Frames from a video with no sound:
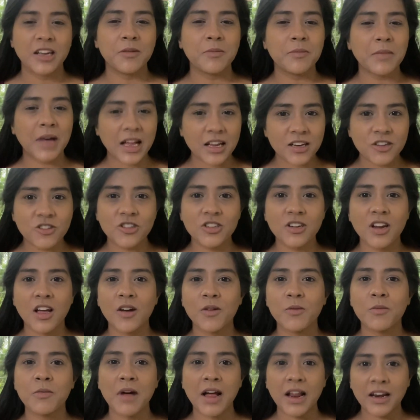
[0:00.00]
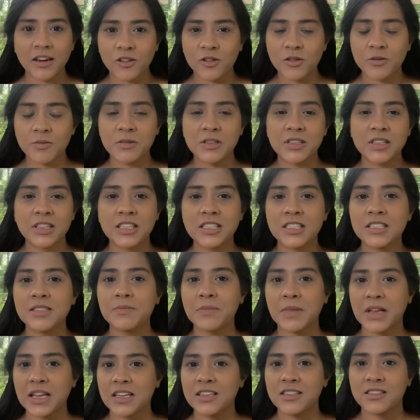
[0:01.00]
Imagine how valuable this
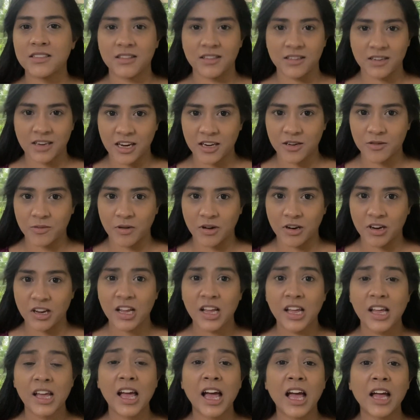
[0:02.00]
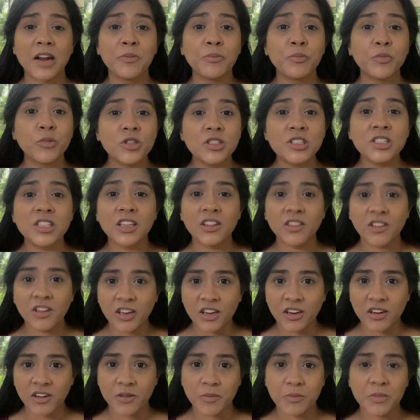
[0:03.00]
makes the network and puts
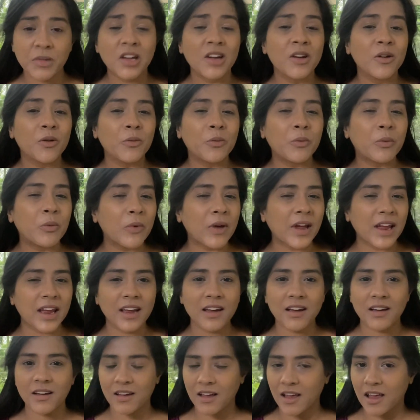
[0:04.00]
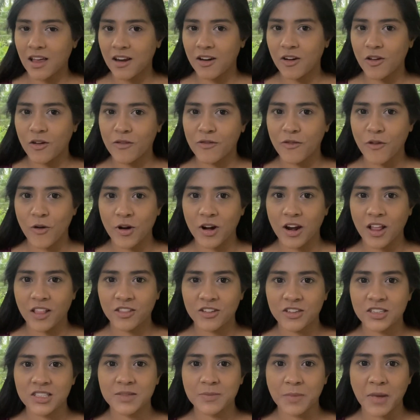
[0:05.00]
Ethereum way ahead of all
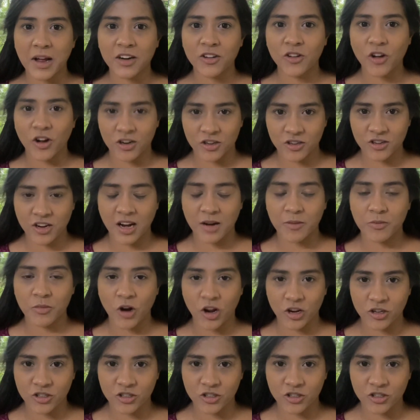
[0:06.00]
other smart contract